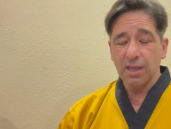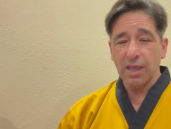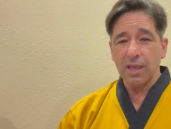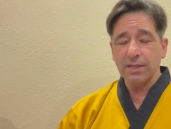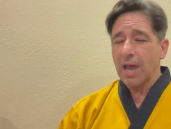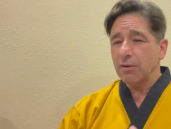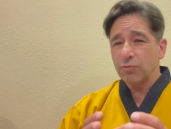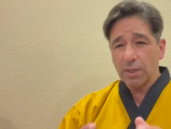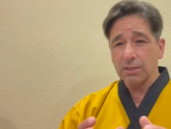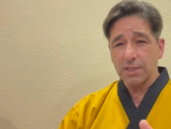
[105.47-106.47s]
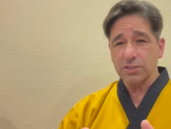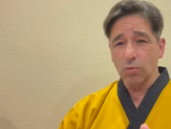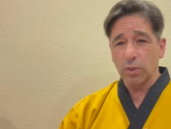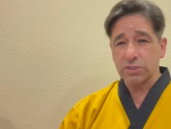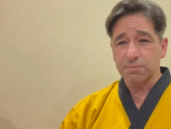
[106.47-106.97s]
and not realizing
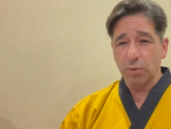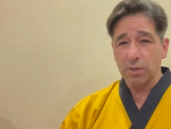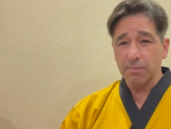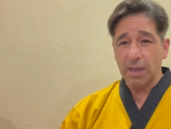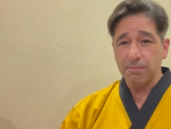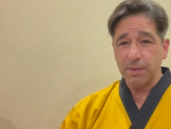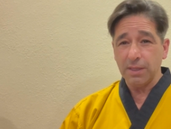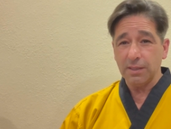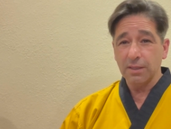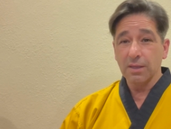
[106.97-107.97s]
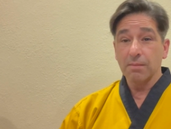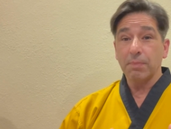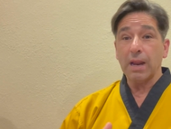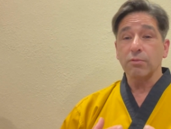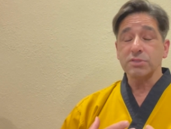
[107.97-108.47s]
what sport it might be,
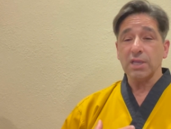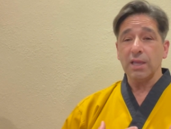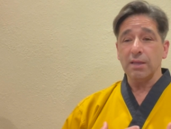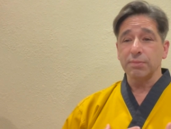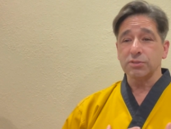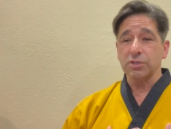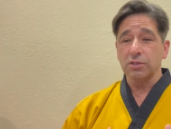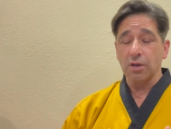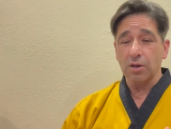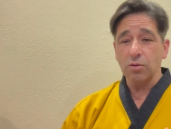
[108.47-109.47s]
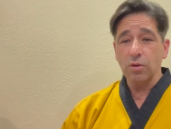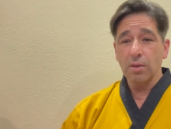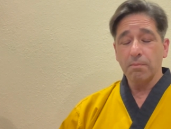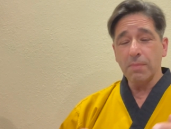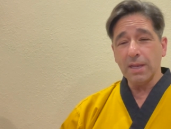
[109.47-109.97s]
but I was able to go
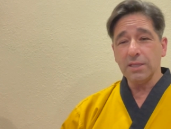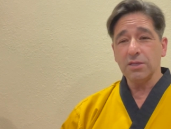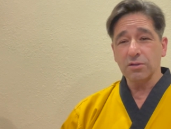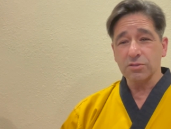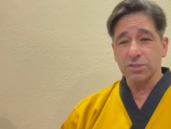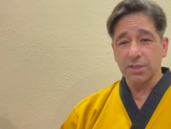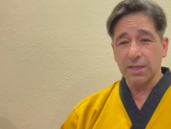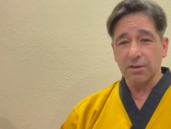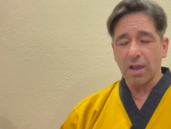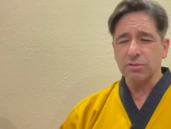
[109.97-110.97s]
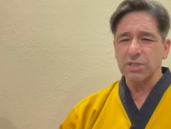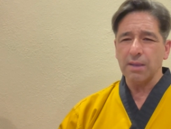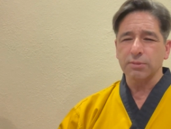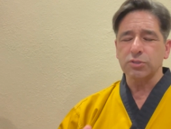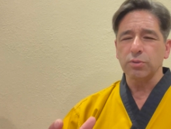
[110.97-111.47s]
many years later. I was
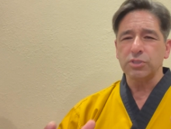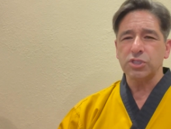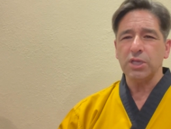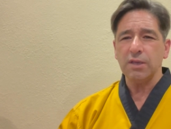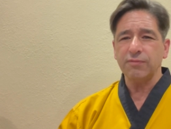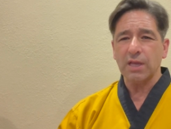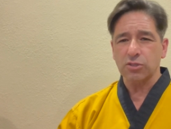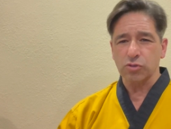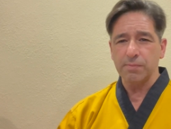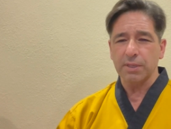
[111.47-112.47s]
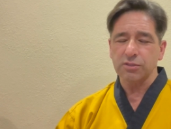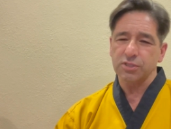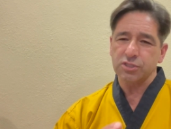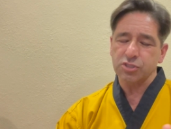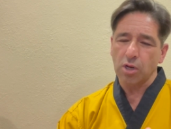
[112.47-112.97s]
able to achieve that dream because
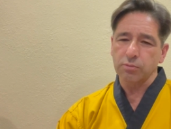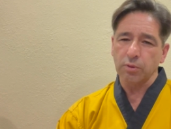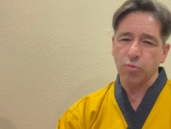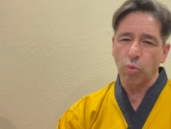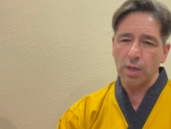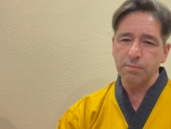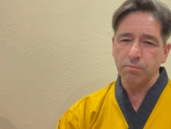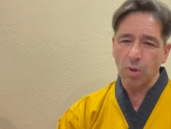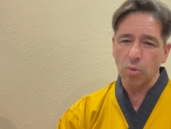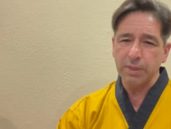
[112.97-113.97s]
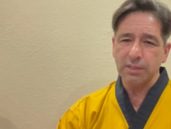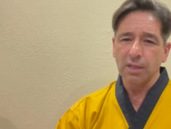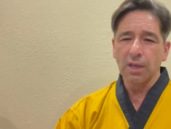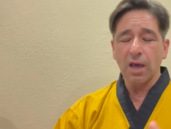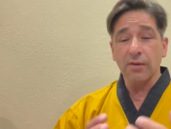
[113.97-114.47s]
it started with one moment
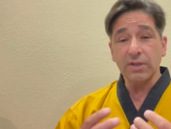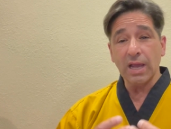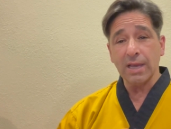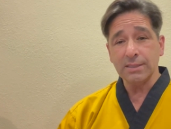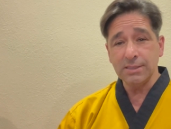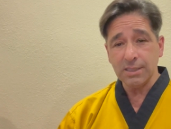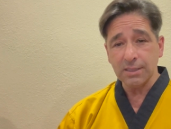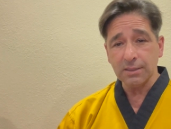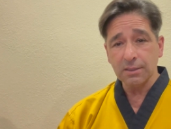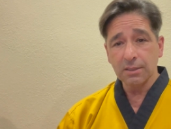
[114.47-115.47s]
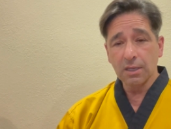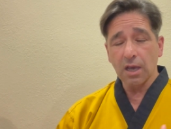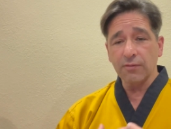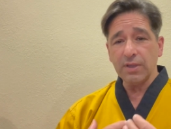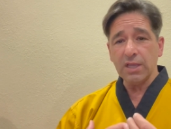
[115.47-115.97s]
of an idea
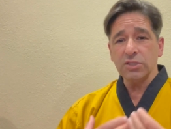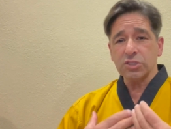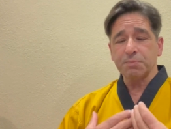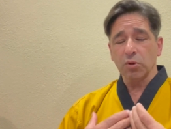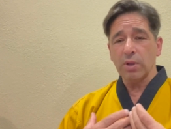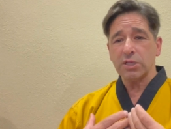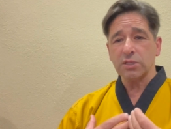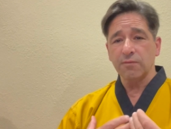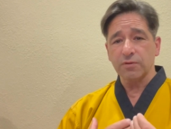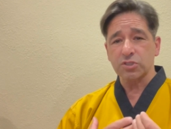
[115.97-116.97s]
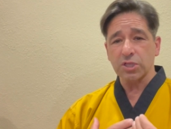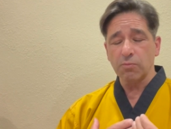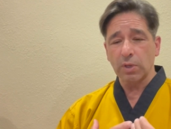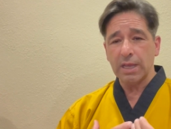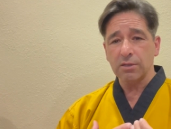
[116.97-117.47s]
of inspiration for
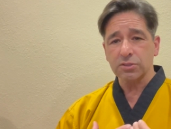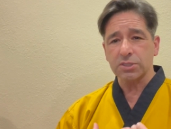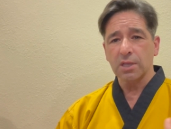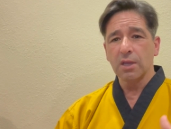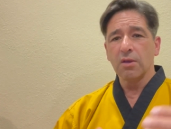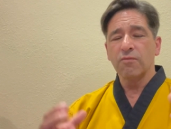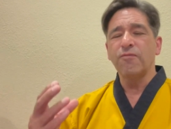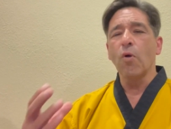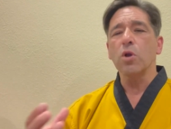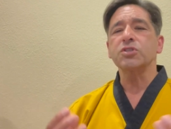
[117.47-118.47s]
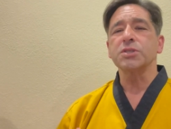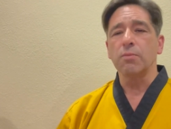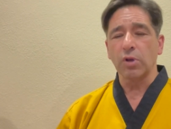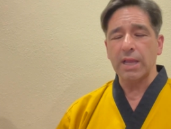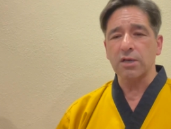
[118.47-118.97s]
someone else, for
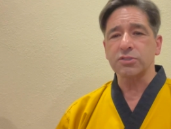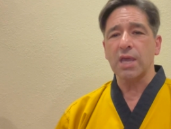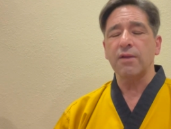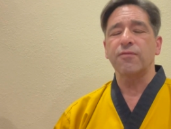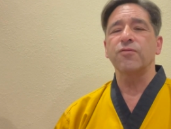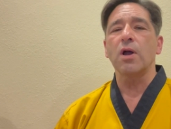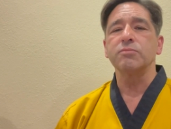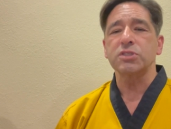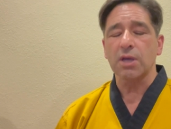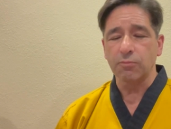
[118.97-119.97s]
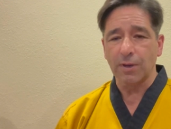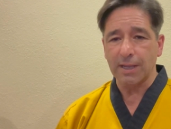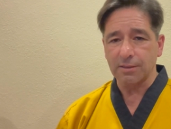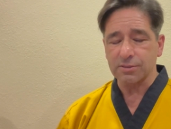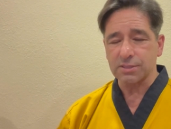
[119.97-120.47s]
someone else, and from someone
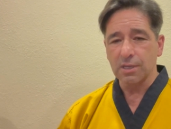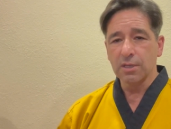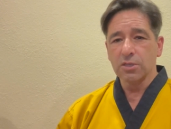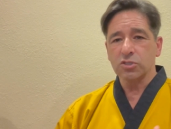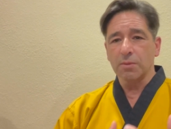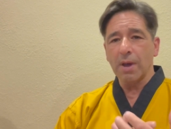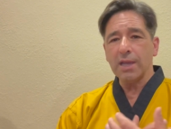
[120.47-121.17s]
else. So my